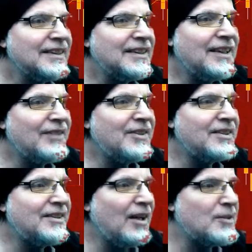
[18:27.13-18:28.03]
If this
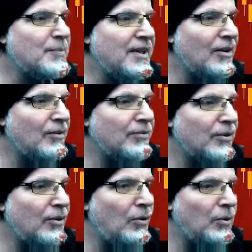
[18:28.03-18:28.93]
stops me out for a
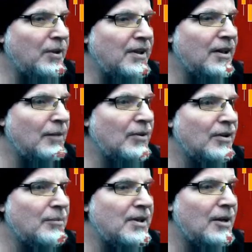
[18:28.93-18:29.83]
whole hit, I'm going to
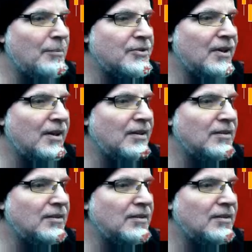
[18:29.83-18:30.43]
be upset.